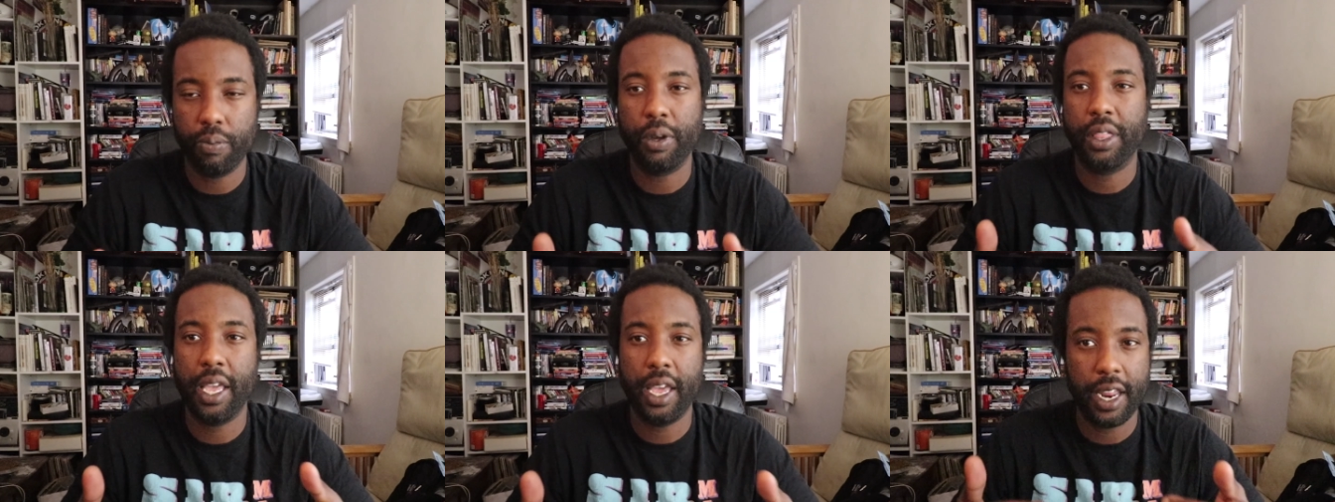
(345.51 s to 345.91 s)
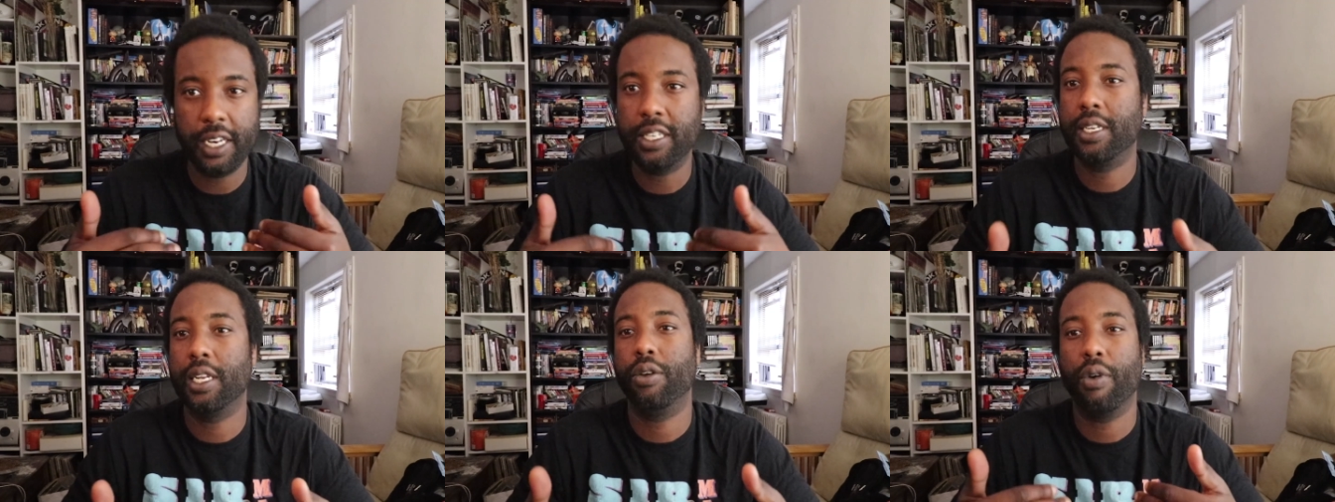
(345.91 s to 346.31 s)
but that
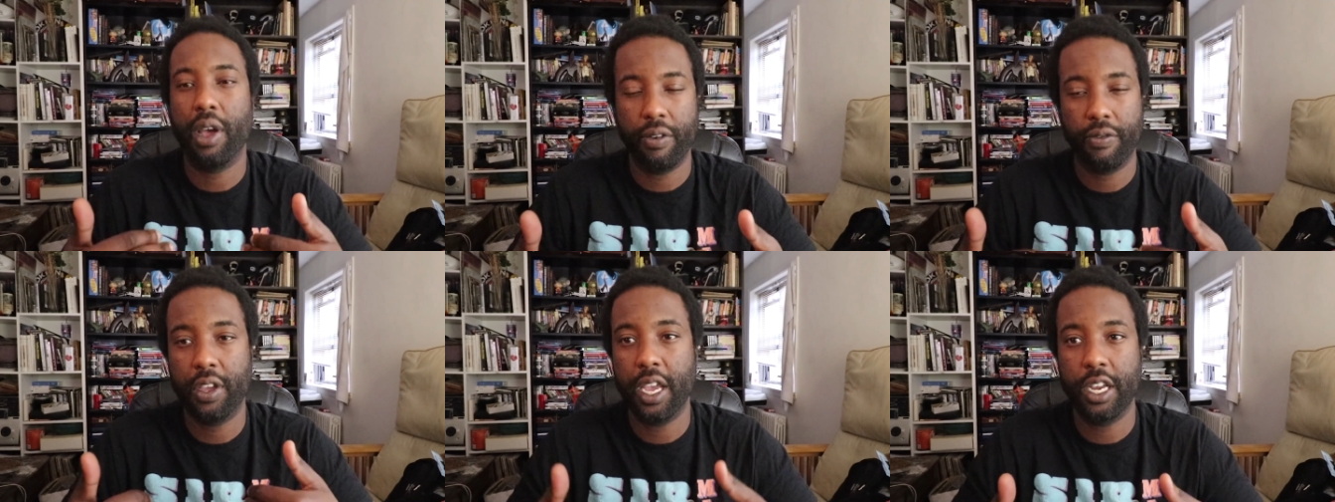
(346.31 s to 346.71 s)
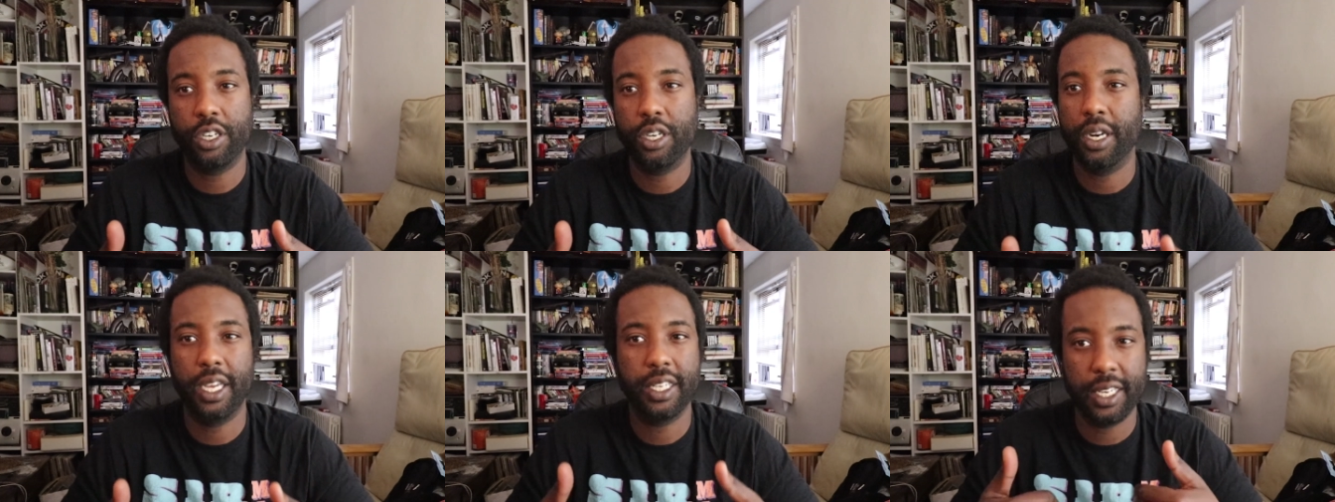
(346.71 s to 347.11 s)
instant
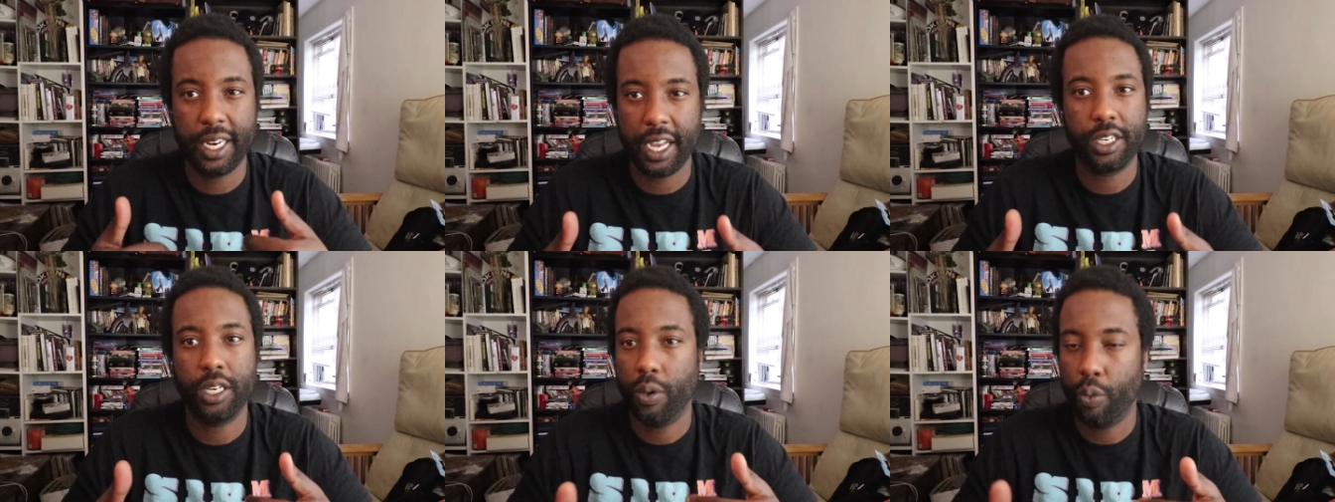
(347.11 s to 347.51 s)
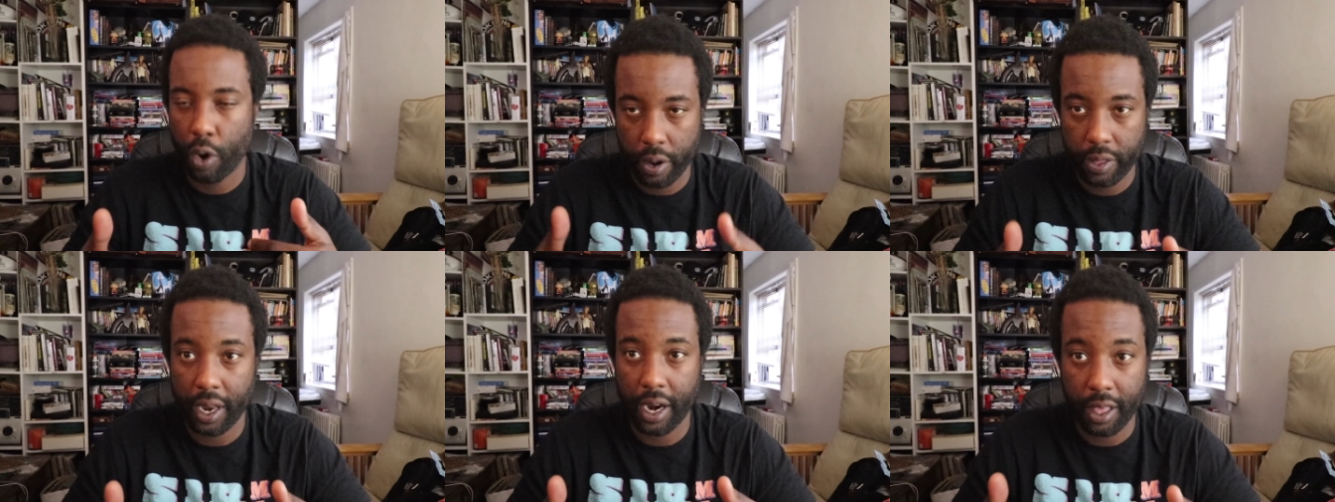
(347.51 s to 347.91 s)
gratification isn't actually
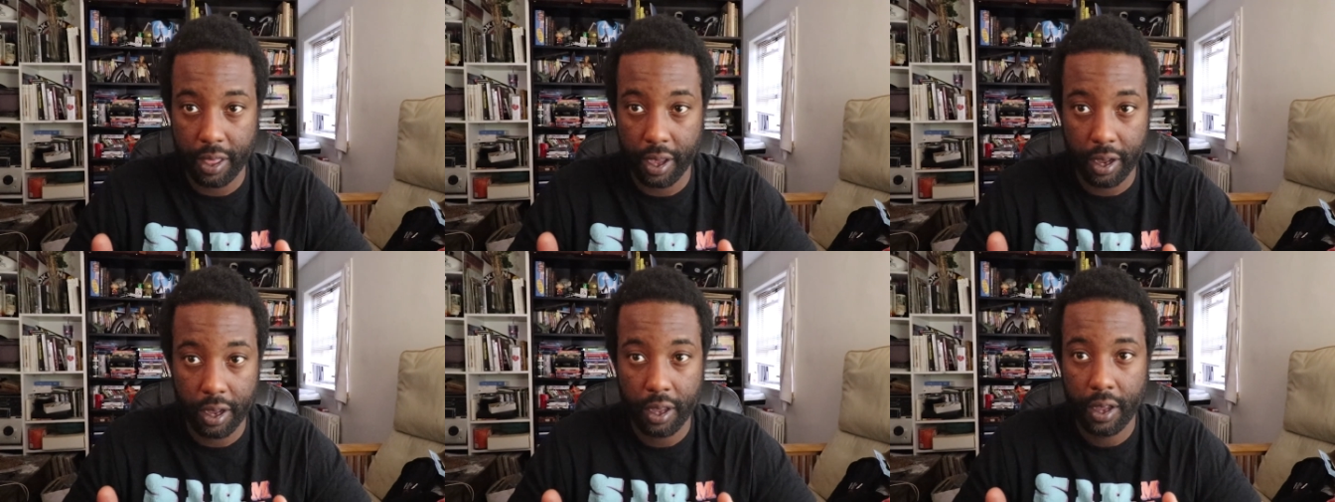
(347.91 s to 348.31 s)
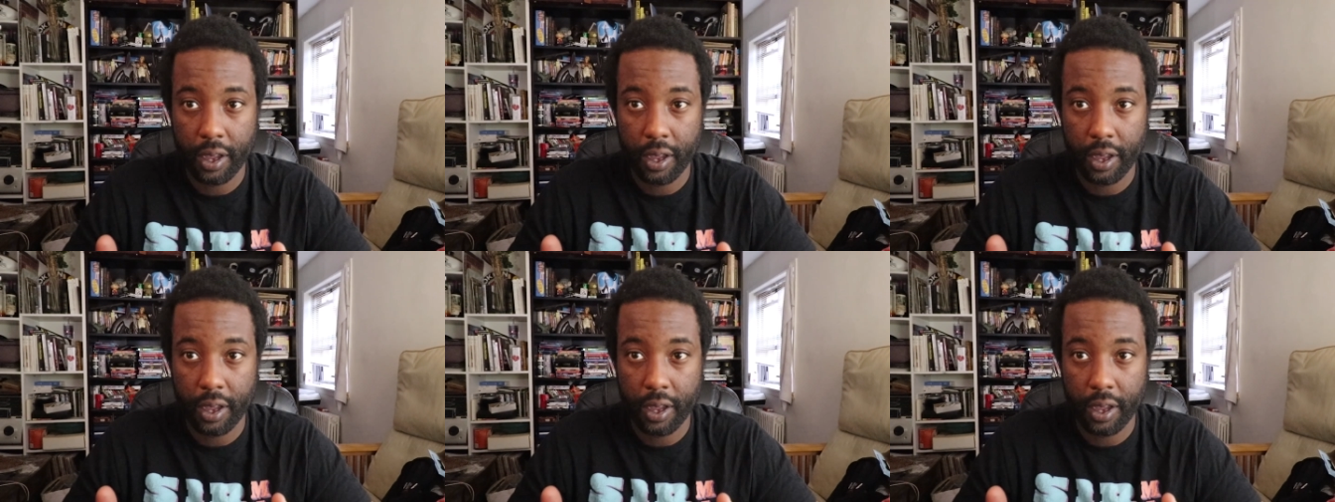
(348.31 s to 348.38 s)
worth anything,